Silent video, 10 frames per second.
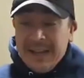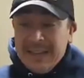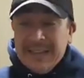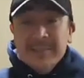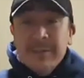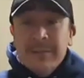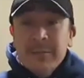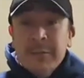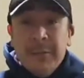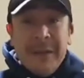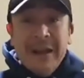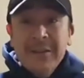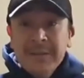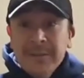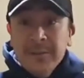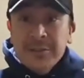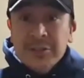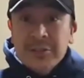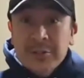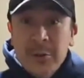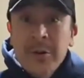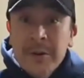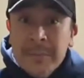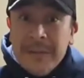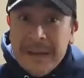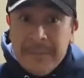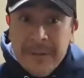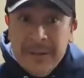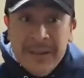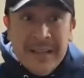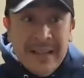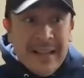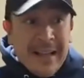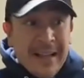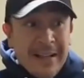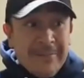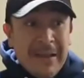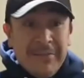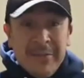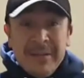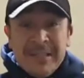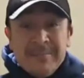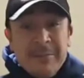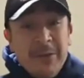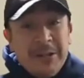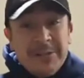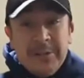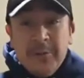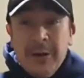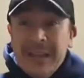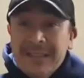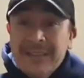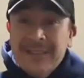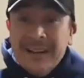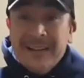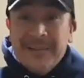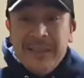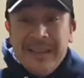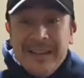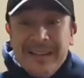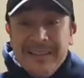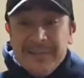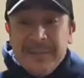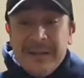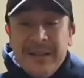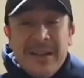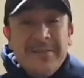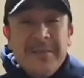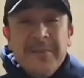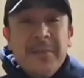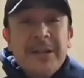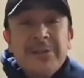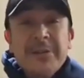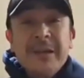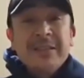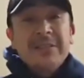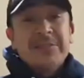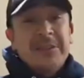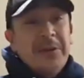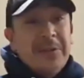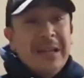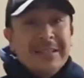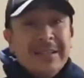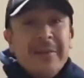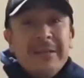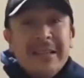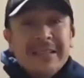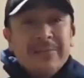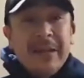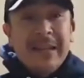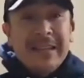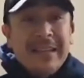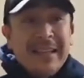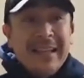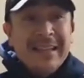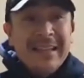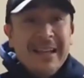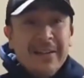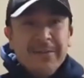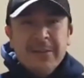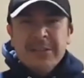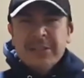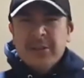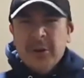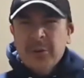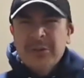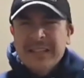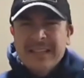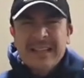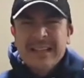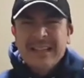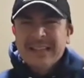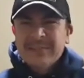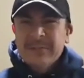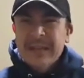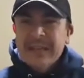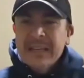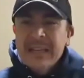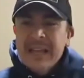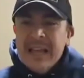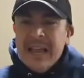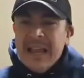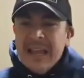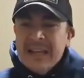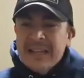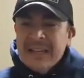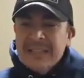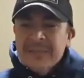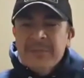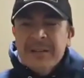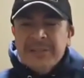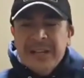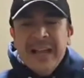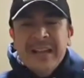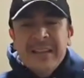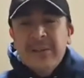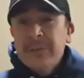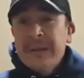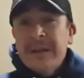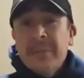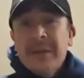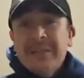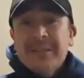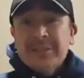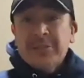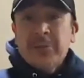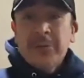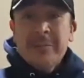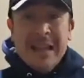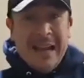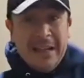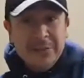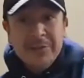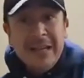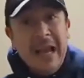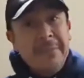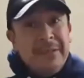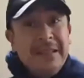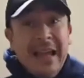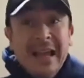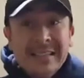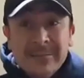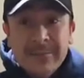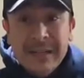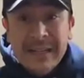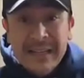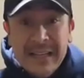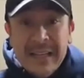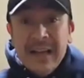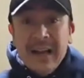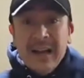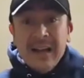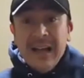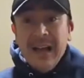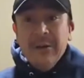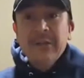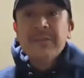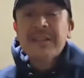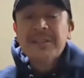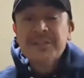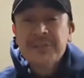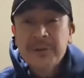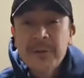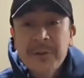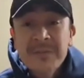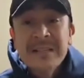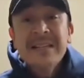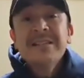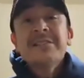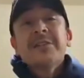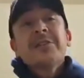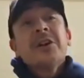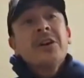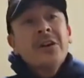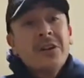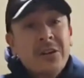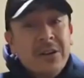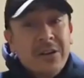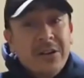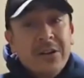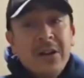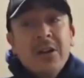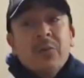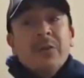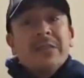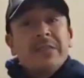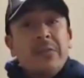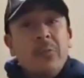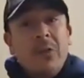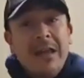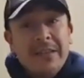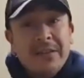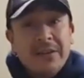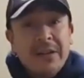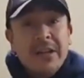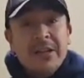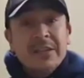This week, we're preparing for a storm, people. Everybody's been watching the weather. I know that there's been a lot of information about the snow that's coming this week and the frigid cold at the end of this week. And I just want to chat a little bit about the storm that actually happened last week. However, the storm didn't occur with the weather.